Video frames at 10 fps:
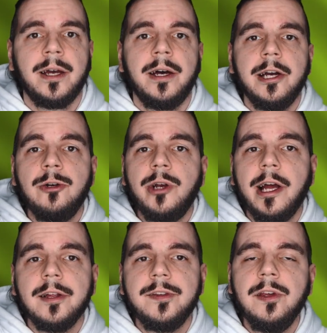In
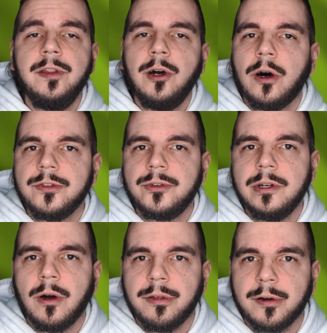reality, the Austrian
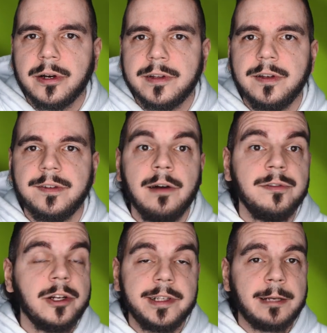authorities have
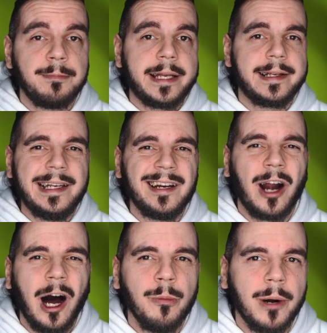not yet made clear
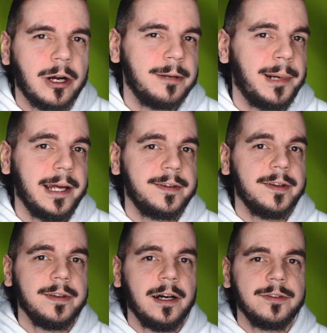how
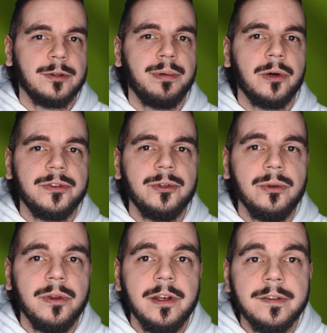marketplaces are supposed to do
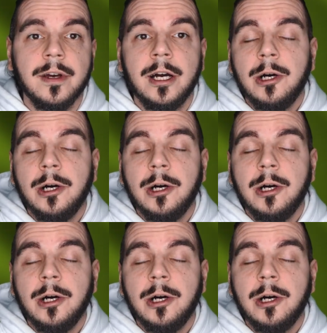this,